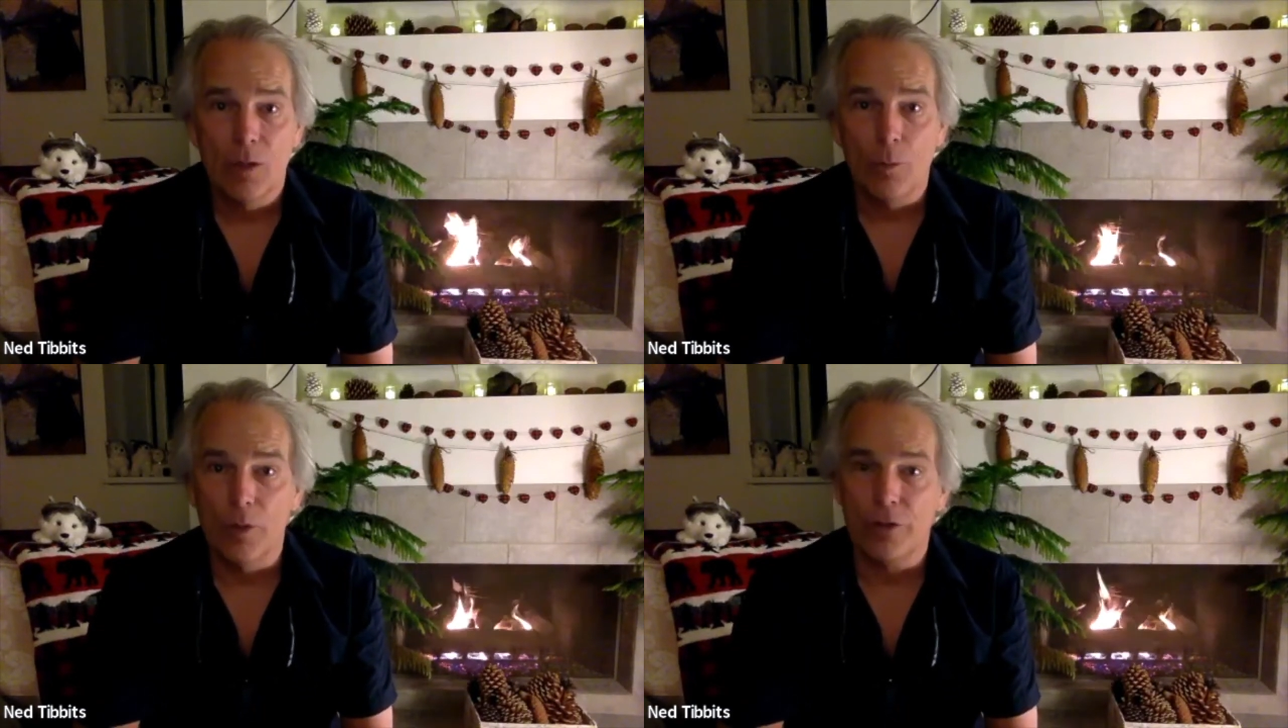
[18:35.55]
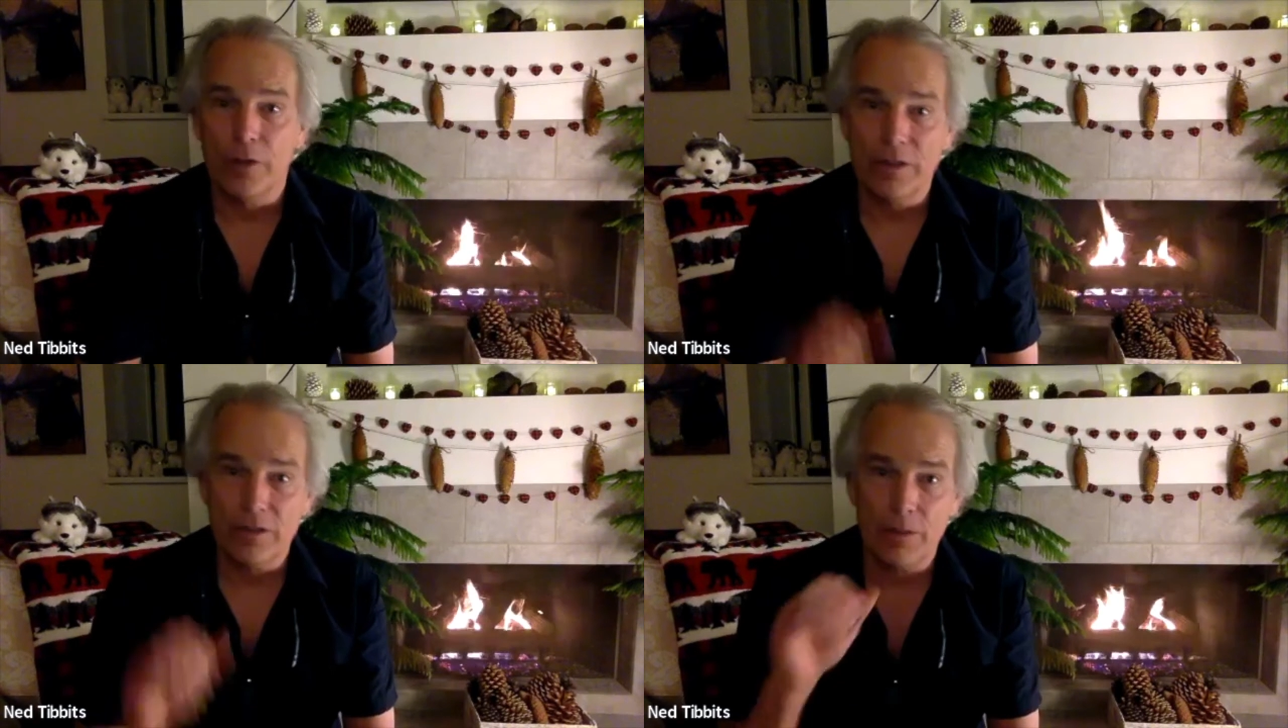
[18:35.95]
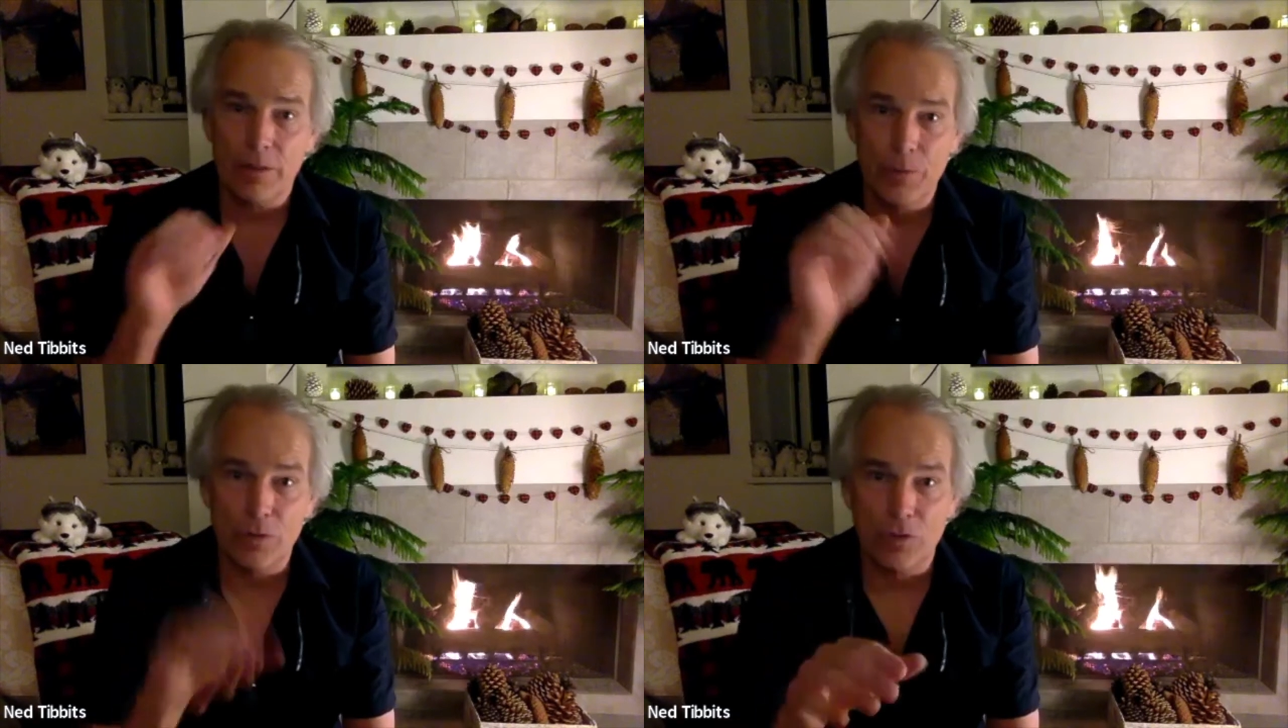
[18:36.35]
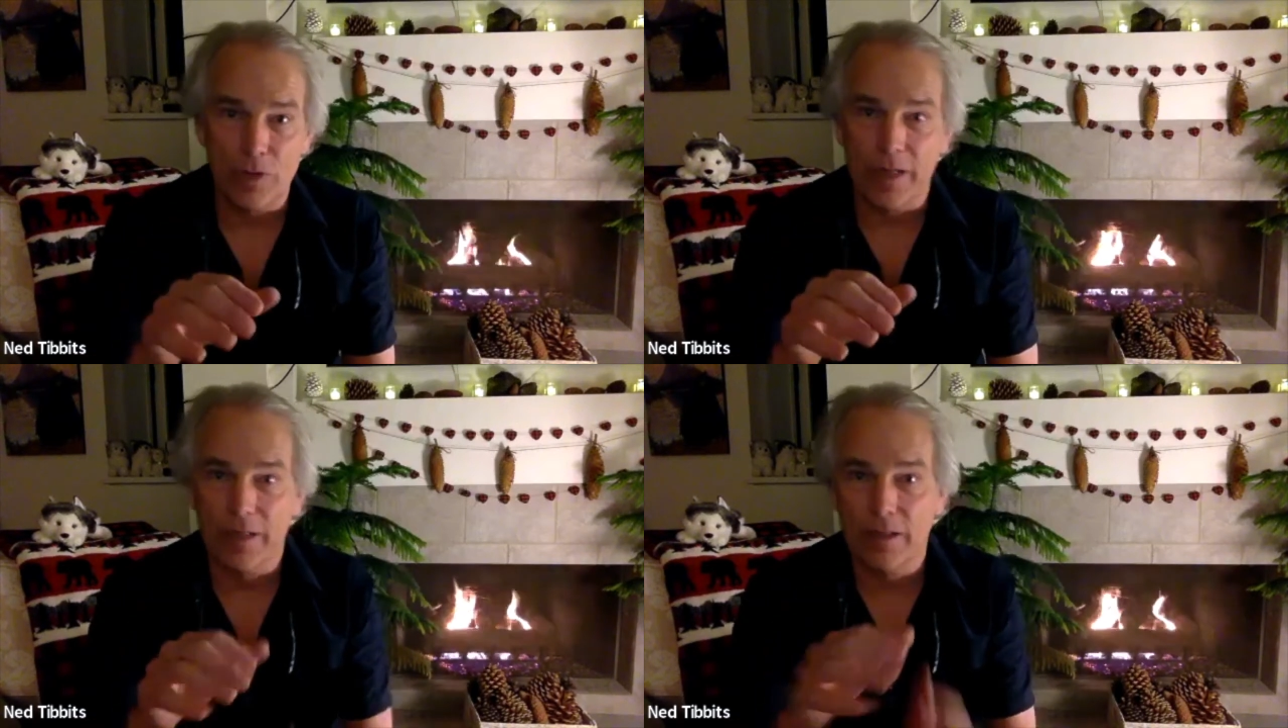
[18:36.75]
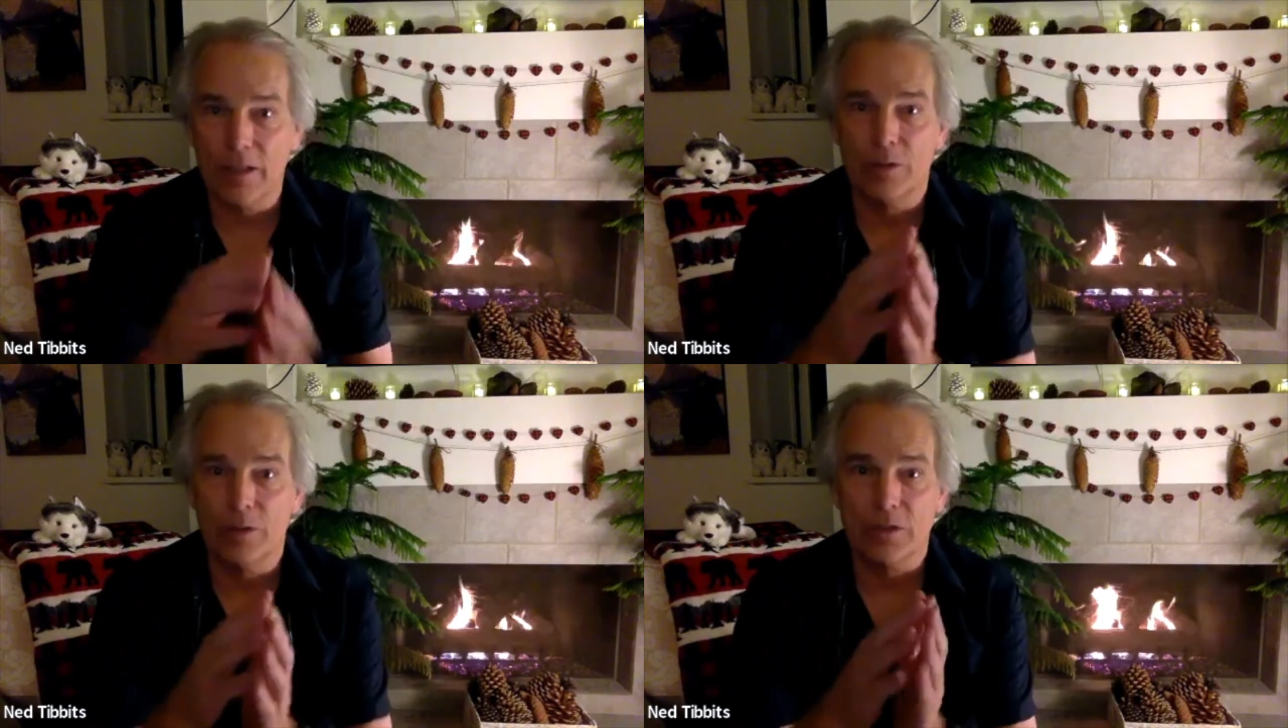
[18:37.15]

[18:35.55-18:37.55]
when there isn't a boot track, in other words,